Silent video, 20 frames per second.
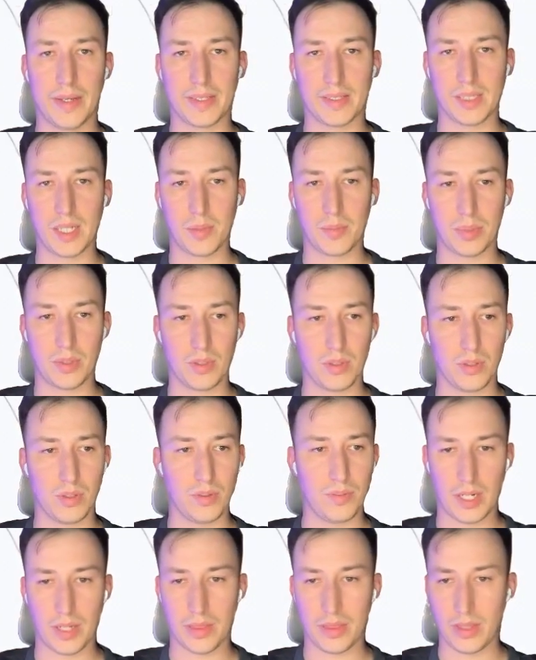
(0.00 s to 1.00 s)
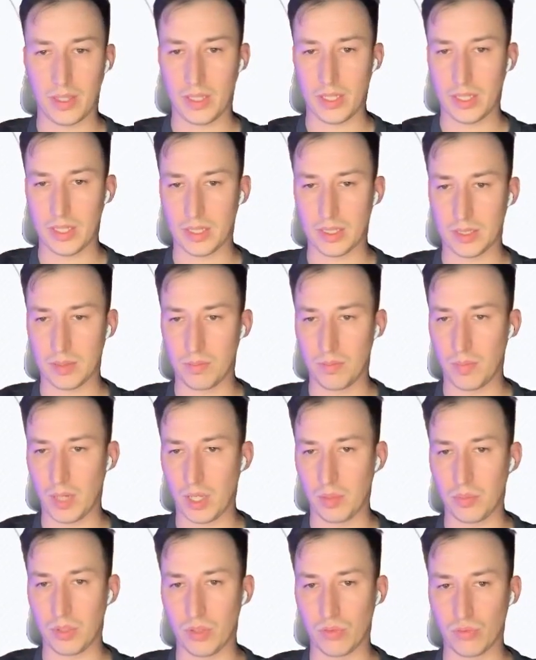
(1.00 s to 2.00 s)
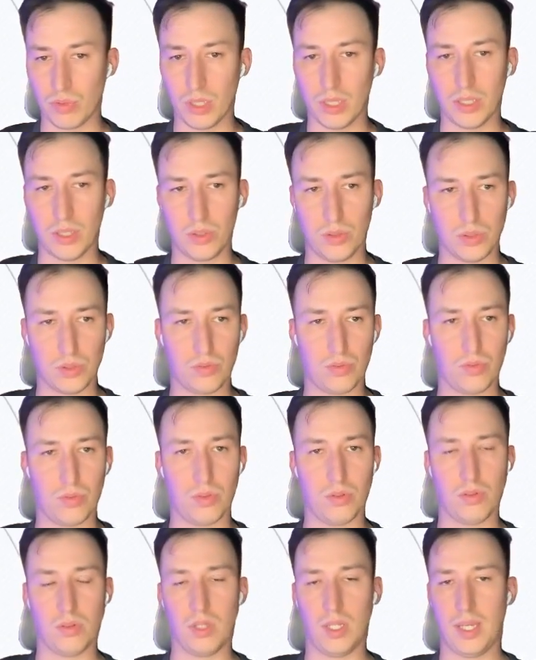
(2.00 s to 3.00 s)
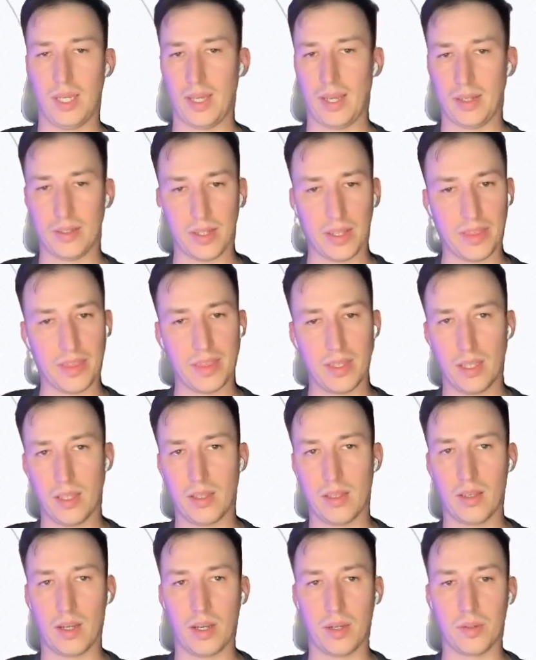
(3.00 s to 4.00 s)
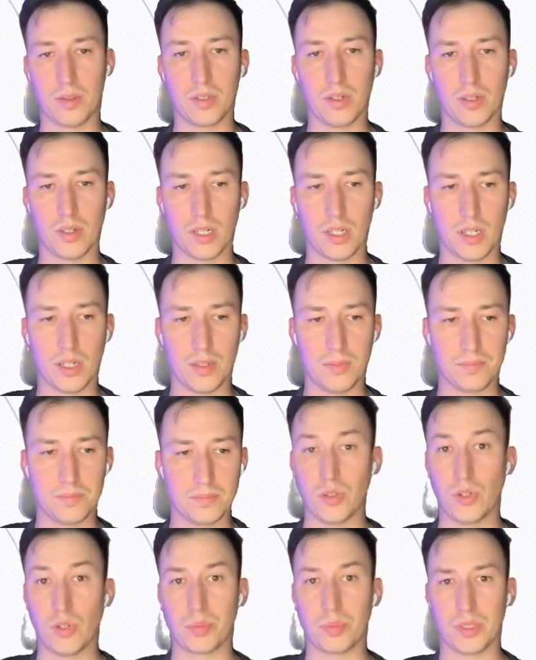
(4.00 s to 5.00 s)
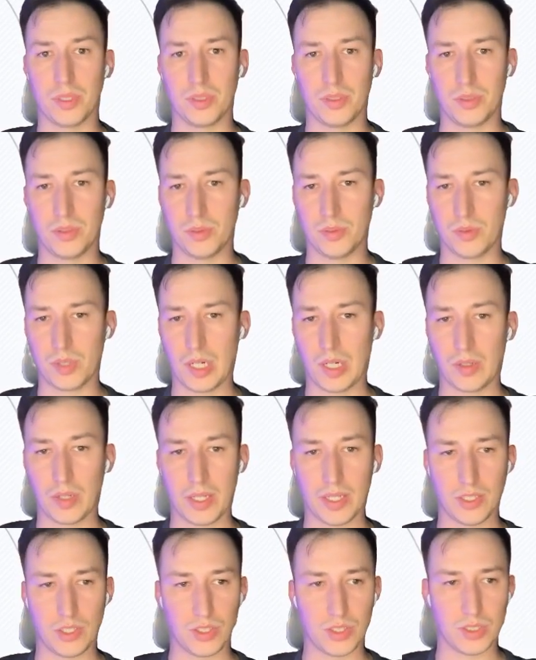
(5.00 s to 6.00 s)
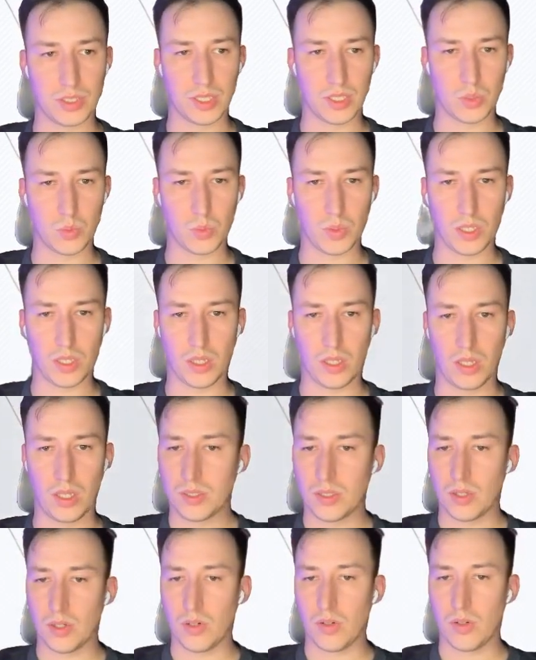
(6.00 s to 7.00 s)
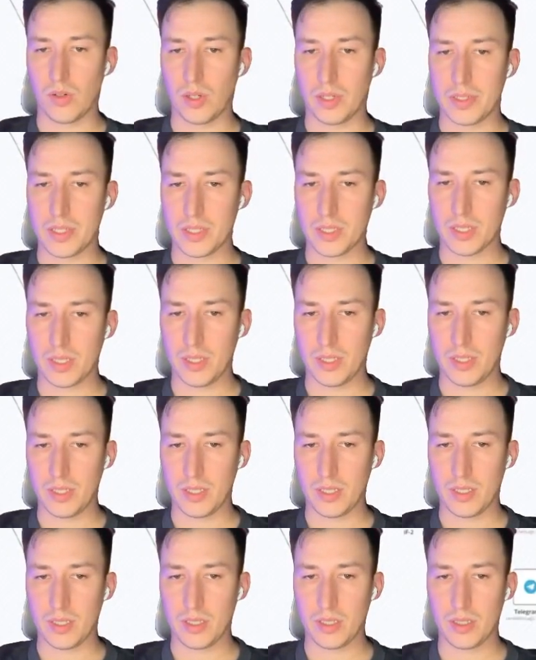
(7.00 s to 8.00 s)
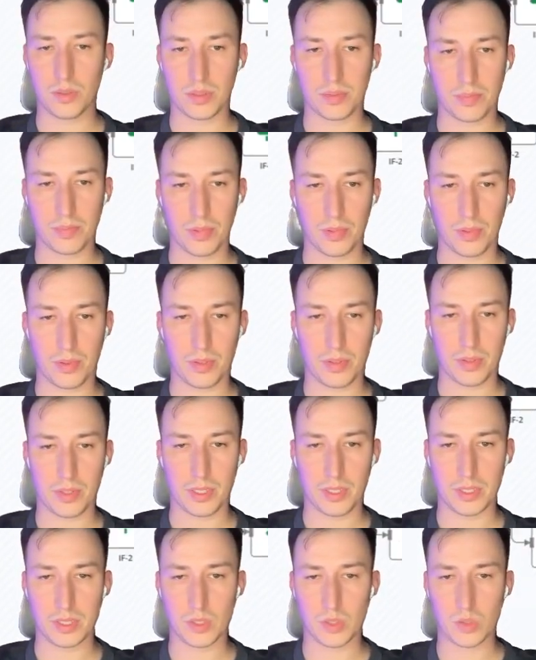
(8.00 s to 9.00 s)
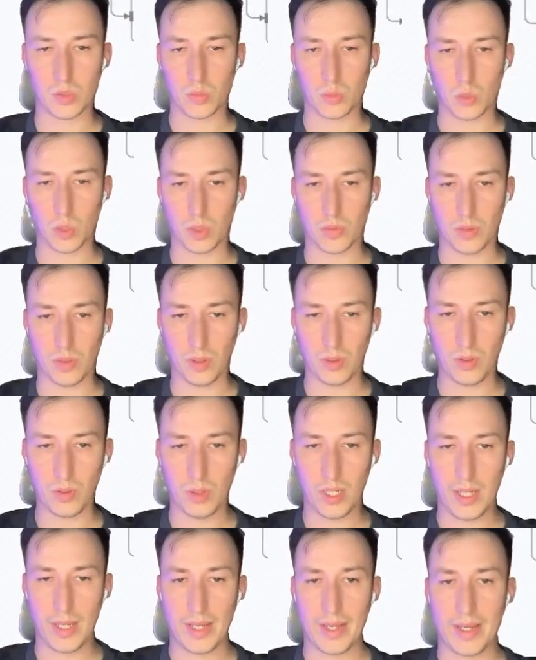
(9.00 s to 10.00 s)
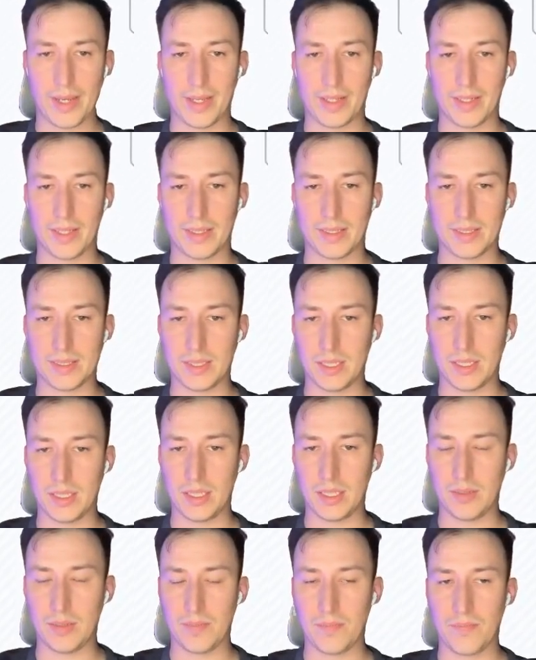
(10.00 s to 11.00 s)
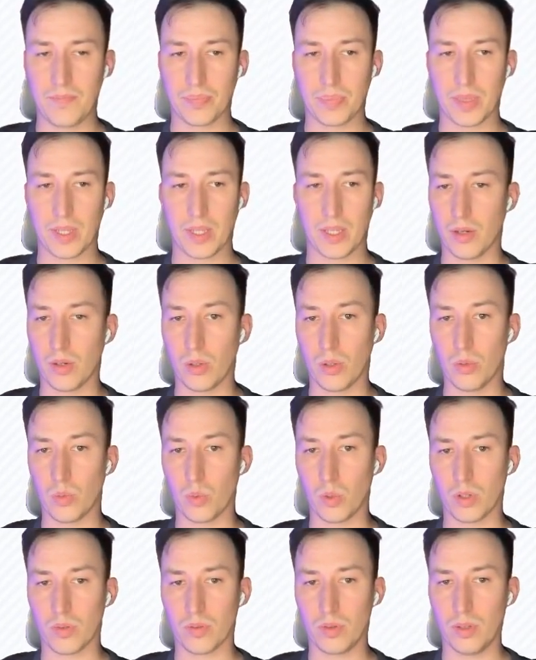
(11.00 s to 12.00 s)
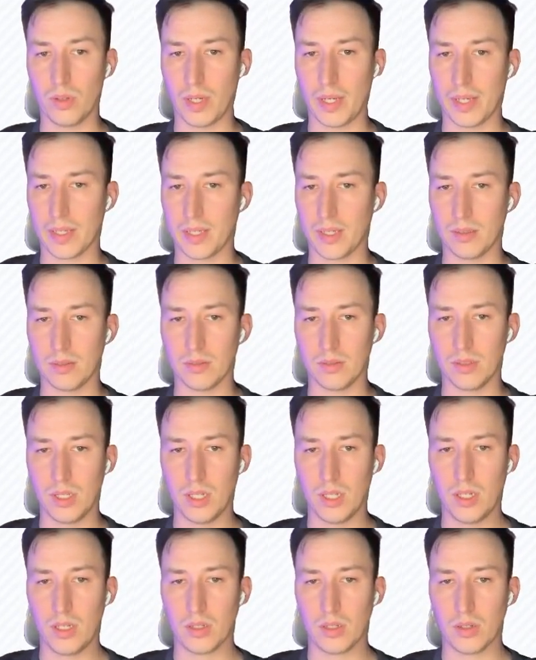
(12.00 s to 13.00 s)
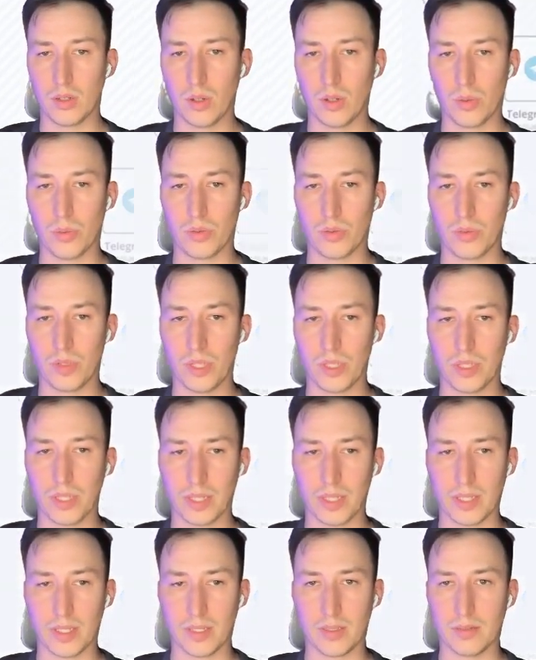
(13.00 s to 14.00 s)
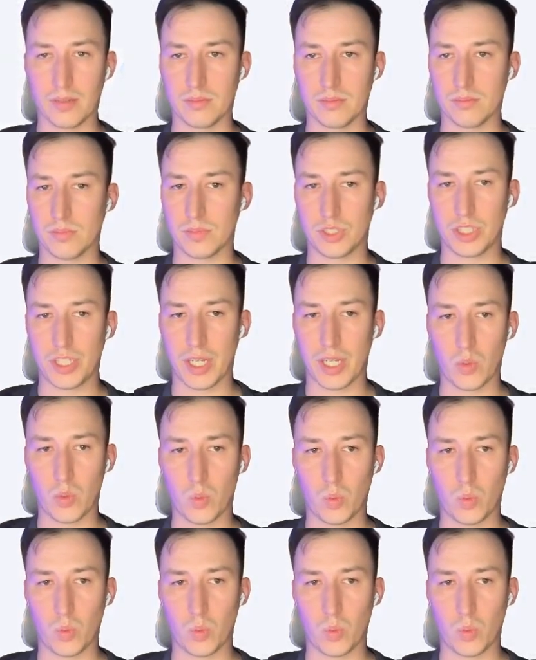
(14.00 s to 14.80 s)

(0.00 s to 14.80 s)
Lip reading: example that I think it might be really useful, and I think I'm gonna adopt it to our agency as well. So I just click to explore this workflow, and I see the whole workflow. I can go through it, I can check